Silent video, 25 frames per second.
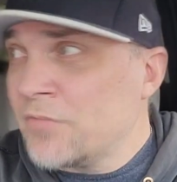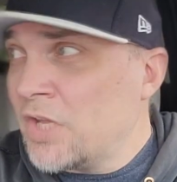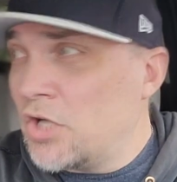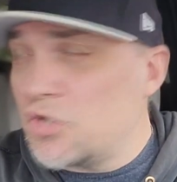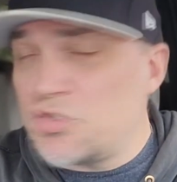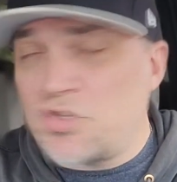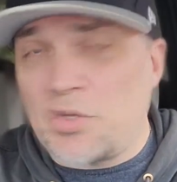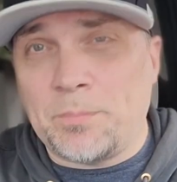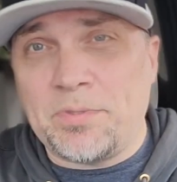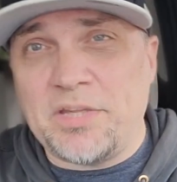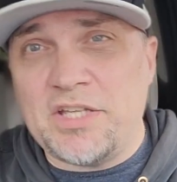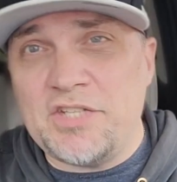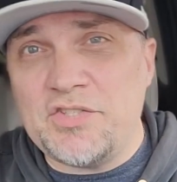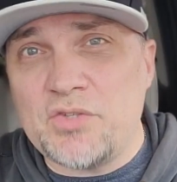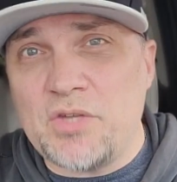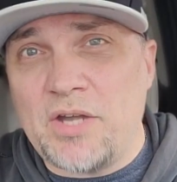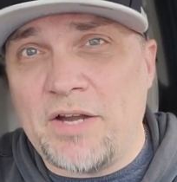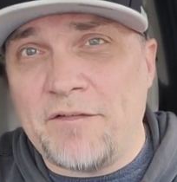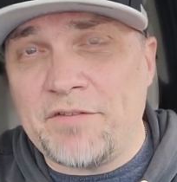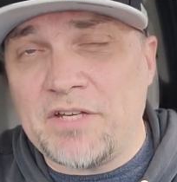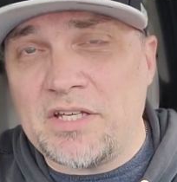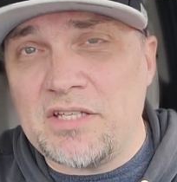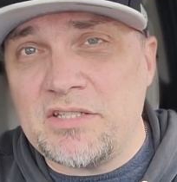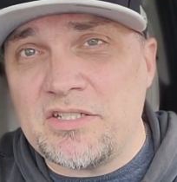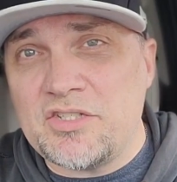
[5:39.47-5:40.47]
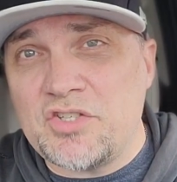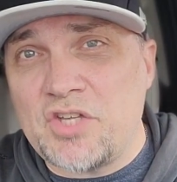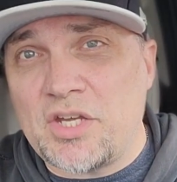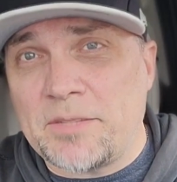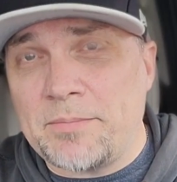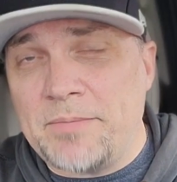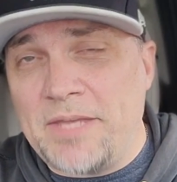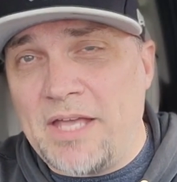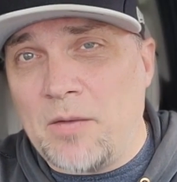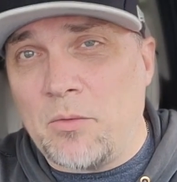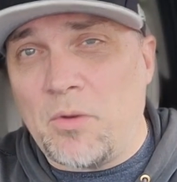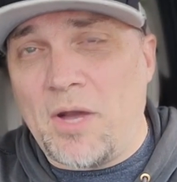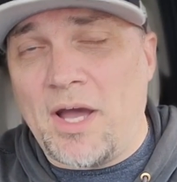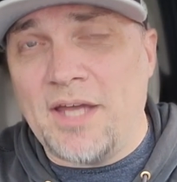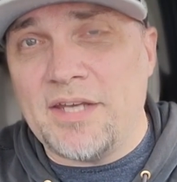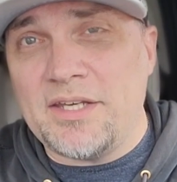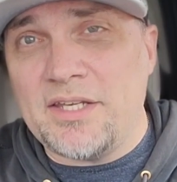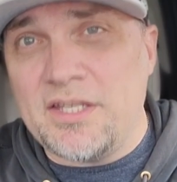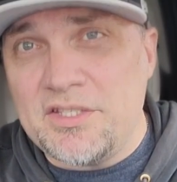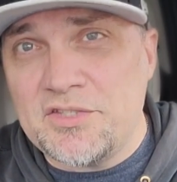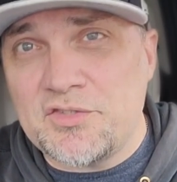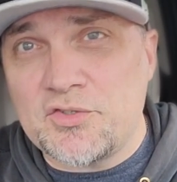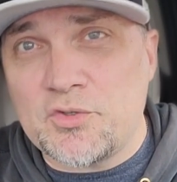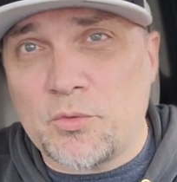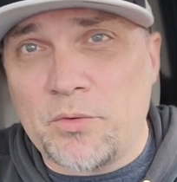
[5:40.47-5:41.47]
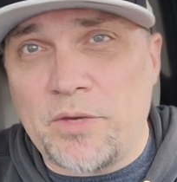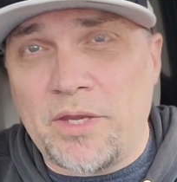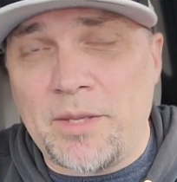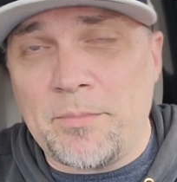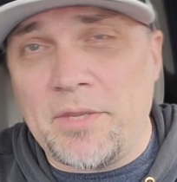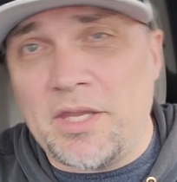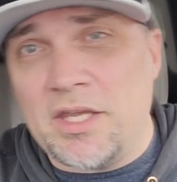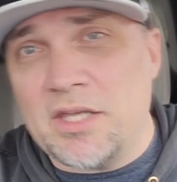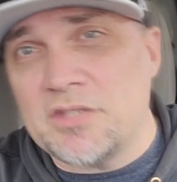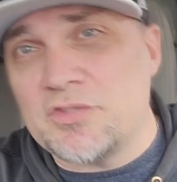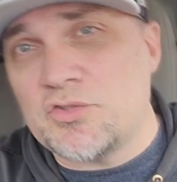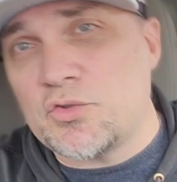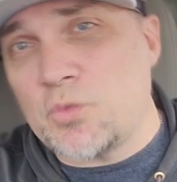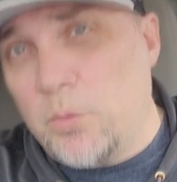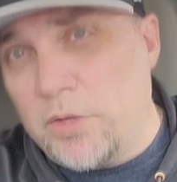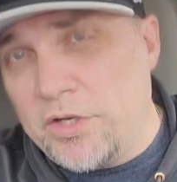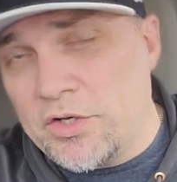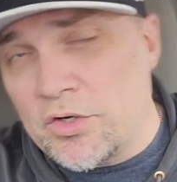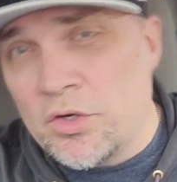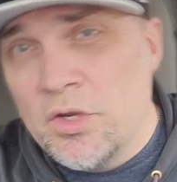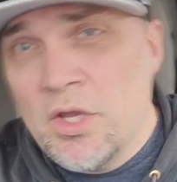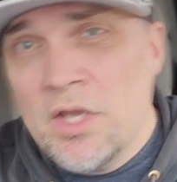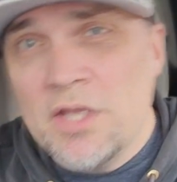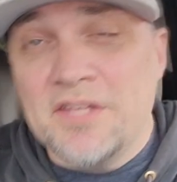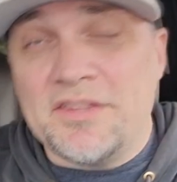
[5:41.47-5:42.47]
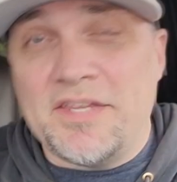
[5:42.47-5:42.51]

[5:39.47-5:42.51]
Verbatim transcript: Also, please do not forget to check me out on Instagram and Twitter.